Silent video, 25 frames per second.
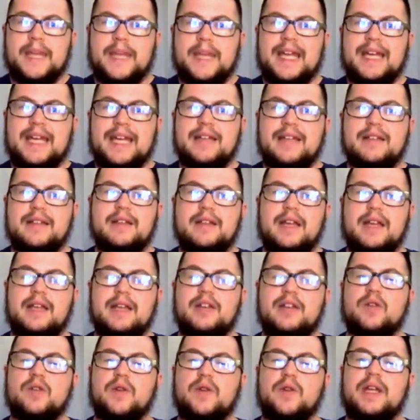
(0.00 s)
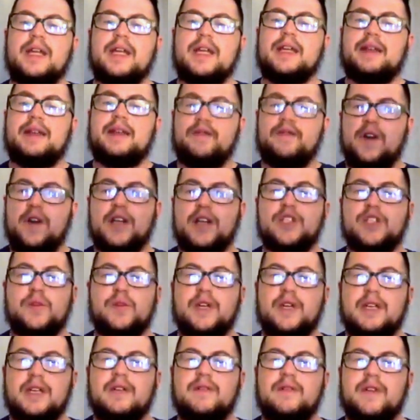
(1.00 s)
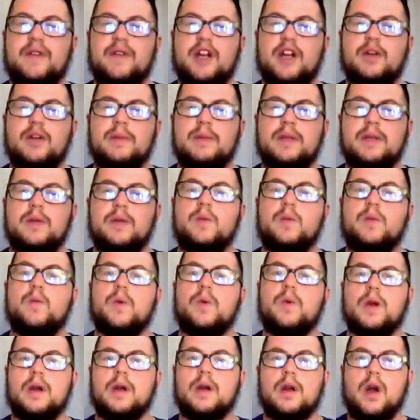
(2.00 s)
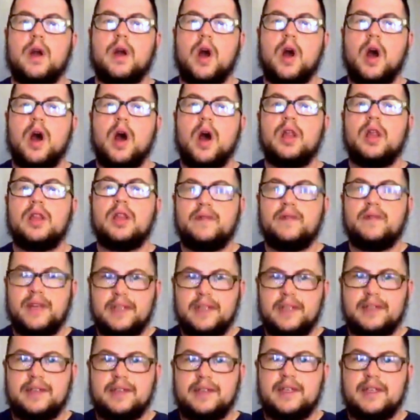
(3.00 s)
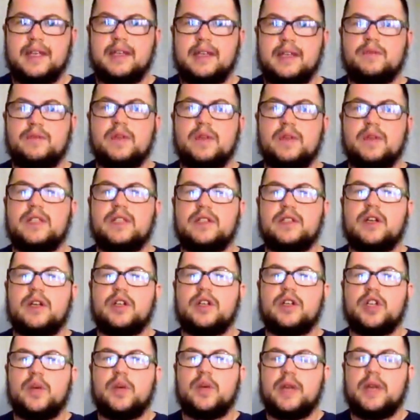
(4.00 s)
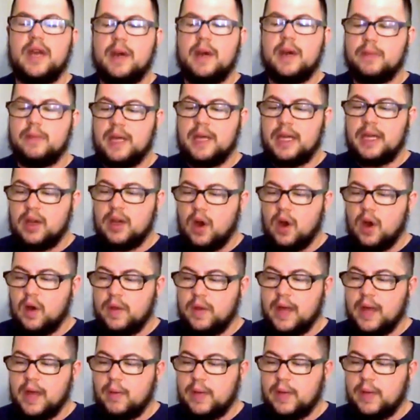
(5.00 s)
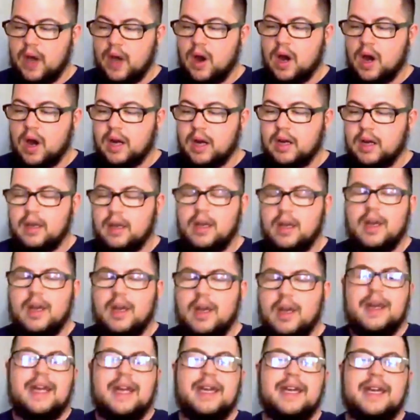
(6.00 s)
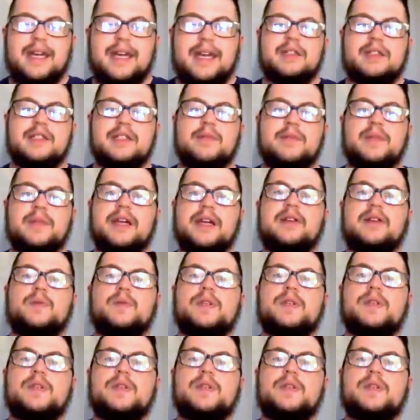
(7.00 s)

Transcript: and create and fostering an environment where all of us can really start showing up in all that we are. And something else we